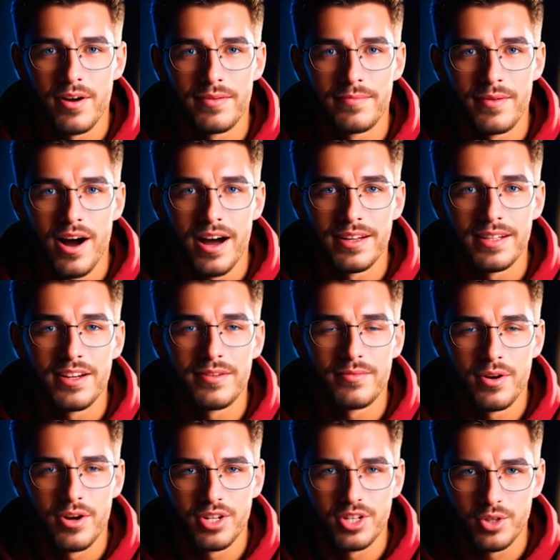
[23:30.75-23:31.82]
Finally,
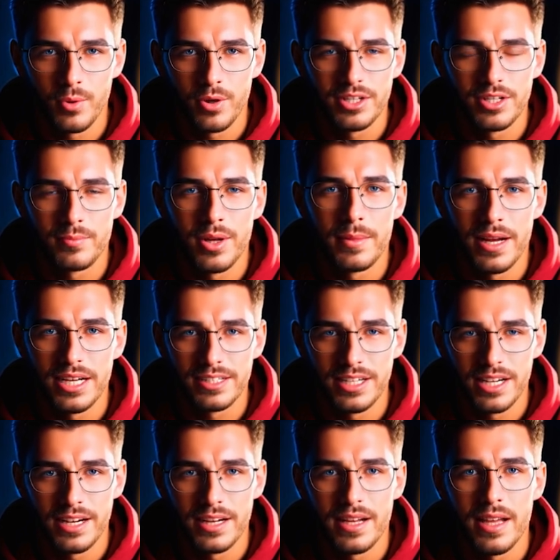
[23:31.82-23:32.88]
for shorts
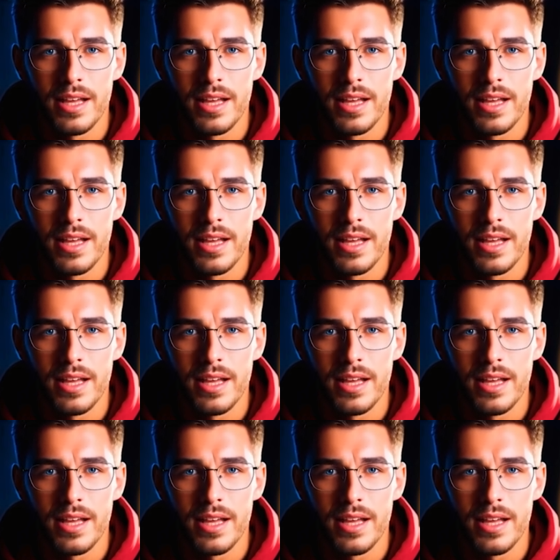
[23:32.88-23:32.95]
remixing,